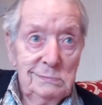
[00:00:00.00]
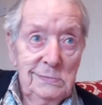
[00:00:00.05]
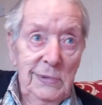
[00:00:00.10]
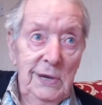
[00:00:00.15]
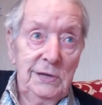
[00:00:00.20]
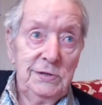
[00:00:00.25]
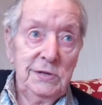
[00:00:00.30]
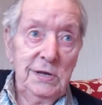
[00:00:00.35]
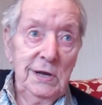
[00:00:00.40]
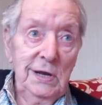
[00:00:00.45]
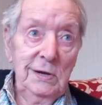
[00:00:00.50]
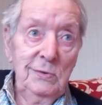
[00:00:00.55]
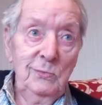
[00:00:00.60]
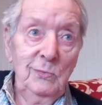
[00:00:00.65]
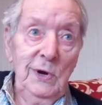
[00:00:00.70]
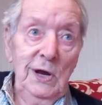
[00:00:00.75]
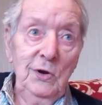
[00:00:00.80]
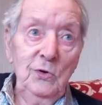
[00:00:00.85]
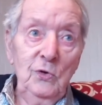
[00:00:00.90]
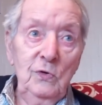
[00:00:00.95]
hit it and
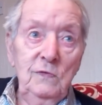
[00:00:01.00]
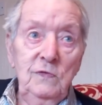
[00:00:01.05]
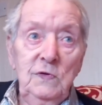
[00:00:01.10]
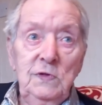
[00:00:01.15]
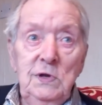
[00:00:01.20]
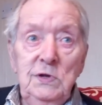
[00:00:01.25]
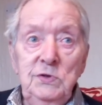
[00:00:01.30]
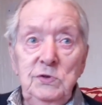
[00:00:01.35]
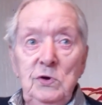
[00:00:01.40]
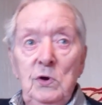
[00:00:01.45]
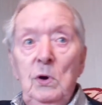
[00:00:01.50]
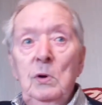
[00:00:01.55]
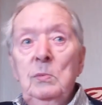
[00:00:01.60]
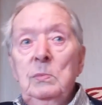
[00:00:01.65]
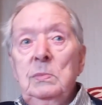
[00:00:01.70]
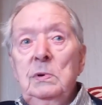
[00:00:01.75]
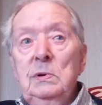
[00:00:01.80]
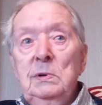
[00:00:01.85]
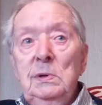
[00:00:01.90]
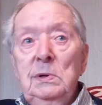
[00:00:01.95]
went over the top.
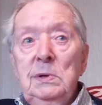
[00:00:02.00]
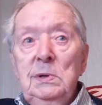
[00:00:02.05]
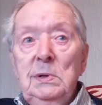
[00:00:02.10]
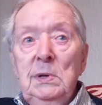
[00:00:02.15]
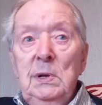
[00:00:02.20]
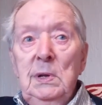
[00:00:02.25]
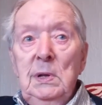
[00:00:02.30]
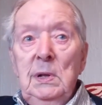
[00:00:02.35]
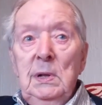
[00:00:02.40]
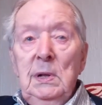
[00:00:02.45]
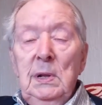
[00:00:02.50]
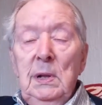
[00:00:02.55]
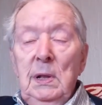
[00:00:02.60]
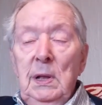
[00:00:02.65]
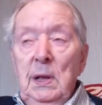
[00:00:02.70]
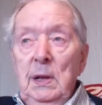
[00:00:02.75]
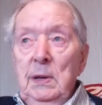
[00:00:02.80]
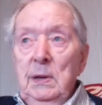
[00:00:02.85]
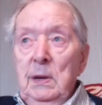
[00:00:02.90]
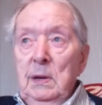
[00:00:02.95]

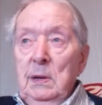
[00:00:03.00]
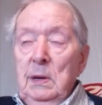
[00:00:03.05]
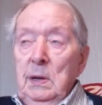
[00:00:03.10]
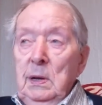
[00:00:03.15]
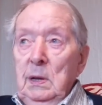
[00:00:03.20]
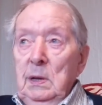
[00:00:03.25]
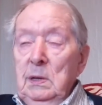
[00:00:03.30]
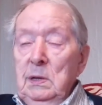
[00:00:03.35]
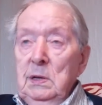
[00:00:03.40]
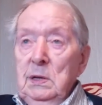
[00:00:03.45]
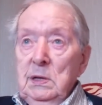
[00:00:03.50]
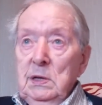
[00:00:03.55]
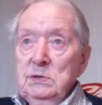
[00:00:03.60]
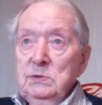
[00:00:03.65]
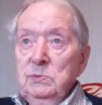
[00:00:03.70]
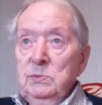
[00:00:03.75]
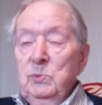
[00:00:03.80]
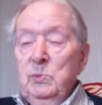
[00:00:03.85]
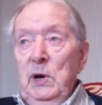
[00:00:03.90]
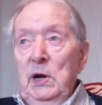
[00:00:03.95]
And as
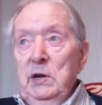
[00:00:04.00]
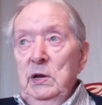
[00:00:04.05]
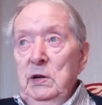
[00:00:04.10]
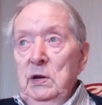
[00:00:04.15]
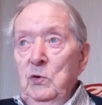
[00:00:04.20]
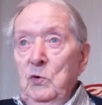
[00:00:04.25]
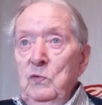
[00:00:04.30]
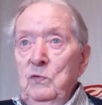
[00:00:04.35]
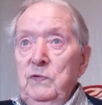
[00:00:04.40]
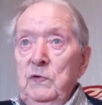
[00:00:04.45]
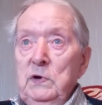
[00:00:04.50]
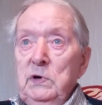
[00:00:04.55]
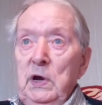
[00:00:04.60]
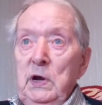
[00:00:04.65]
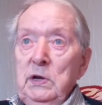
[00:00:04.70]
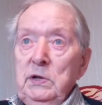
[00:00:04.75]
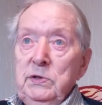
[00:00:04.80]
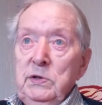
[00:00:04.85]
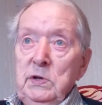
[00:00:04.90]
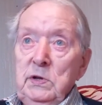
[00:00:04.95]
we went over
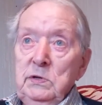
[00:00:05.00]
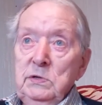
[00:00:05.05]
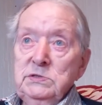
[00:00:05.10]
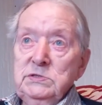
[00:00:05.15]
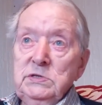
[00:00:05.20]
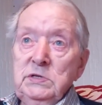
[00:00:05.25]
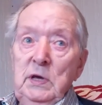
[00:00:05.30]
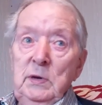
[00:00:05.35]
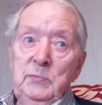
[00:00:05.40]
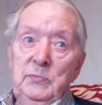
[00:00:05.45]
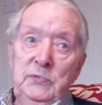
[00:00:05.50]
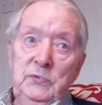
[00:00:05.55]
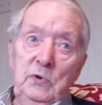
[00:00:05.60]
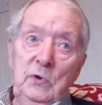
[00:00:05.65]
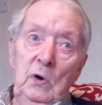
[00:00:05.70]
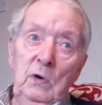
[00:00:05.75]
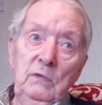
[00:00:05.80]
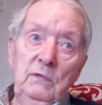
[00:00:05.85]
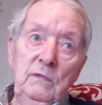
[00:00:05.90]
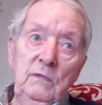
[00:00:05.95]
it and slipped
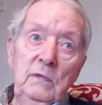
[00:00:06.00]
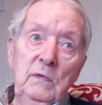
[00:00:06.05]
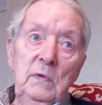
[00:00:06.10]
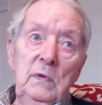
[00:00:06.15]
off,